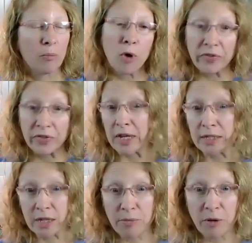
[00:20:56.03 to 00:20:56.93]
what they
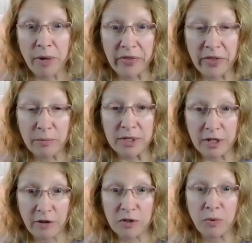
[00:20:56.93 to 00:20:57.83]
supplement
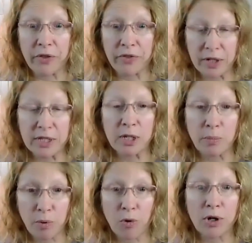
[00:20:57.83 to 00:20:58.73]
themselves with, and
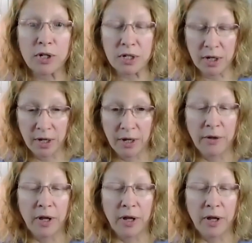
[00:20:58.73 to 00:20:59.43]
support